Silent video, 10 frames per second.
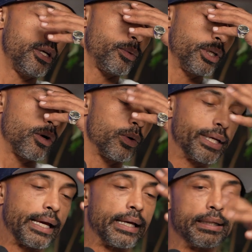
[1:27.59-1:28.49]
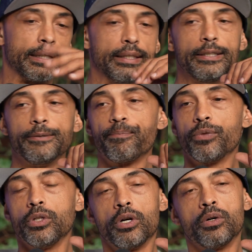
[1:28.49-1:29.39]
here we go again,
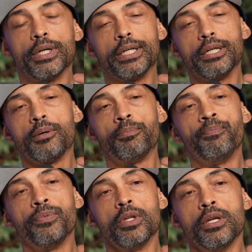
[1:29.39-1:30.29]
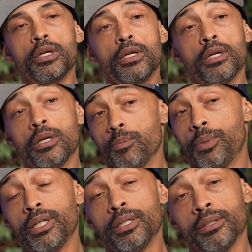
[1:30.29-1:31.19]
you know. And
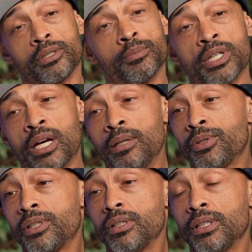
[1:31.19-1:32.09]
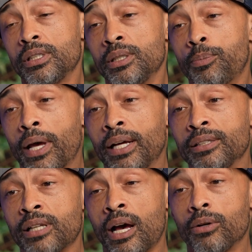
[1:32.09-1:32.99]
but sometimes it
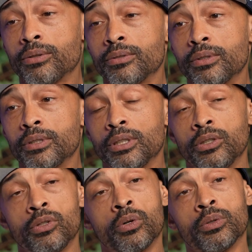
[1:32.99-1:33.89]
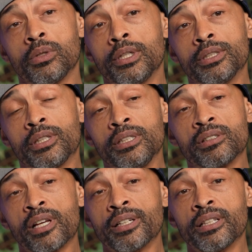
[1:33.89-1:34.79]
pans out, you know, and
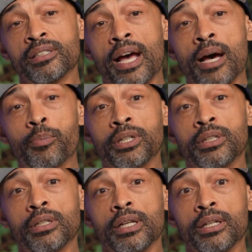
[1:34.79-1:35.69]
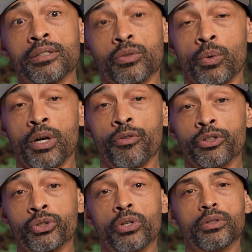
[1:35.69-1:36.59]
things like this happen. It is rare
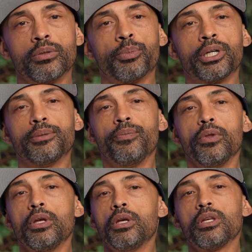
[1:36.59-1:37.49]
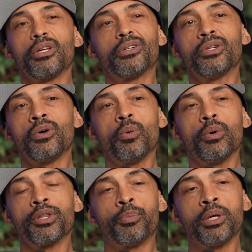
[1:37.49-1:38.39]
for certain, but you don't know
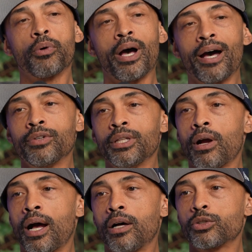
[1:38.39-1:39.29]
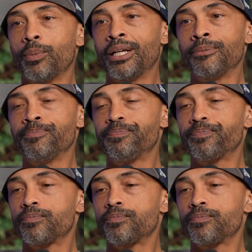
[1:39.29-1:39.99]
what the people have in their house, man.